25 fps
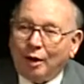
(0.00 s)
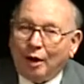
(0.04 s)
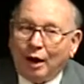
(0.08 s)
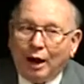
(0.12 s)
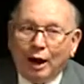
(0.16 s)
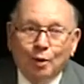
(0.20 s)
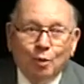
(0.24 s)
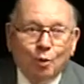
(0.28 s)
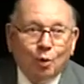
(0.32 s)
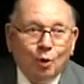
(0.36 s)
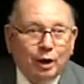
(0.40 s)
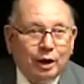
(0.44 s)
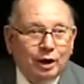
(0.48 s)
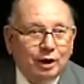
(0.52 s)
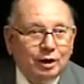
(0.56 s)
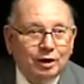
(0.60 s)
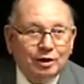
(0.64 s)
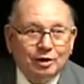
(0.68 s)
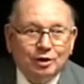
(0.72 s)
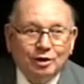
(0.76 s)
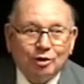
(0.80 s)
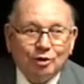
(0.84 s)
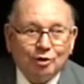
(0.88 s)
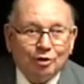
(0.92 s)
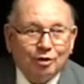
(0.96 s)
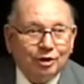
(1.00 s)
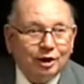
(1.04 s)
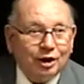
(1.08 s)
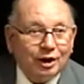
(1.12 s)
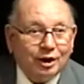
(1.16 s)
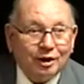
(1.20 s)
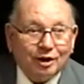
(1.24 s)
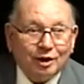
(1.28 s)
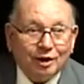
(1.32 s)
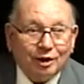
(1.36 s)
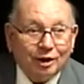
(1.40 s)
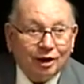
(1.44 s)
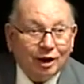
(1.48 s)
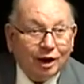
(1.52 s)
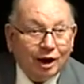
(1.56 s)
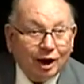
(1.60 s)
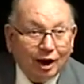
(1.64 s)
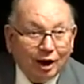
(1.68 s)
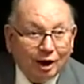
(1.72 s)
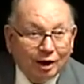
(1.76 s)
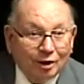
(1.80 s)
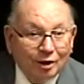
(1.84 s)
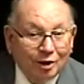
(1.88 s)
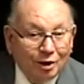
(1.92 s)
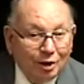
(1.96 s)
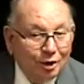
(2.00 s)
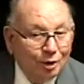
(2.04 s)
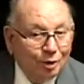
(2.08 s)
I waited till 10 o'clock.